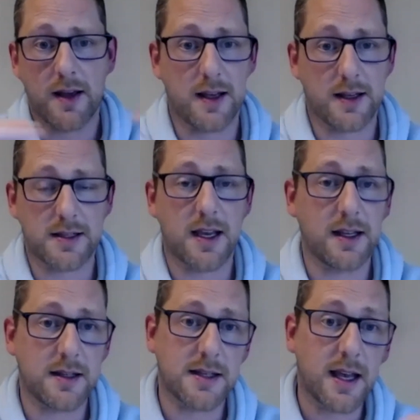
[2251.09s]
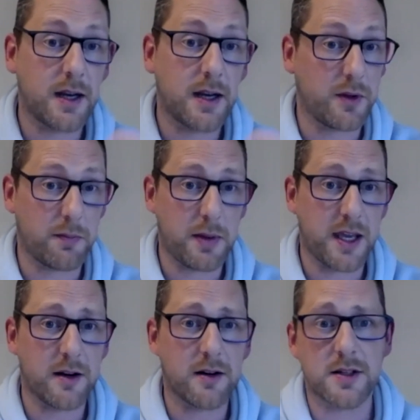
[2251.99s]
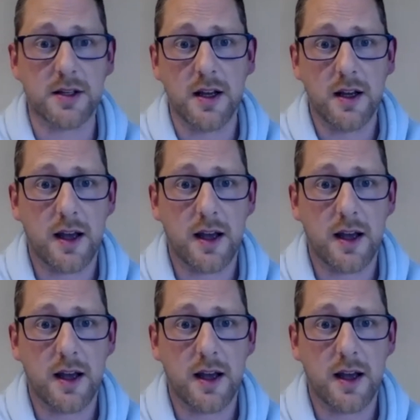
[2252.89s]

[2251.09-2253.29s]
side to side with peers,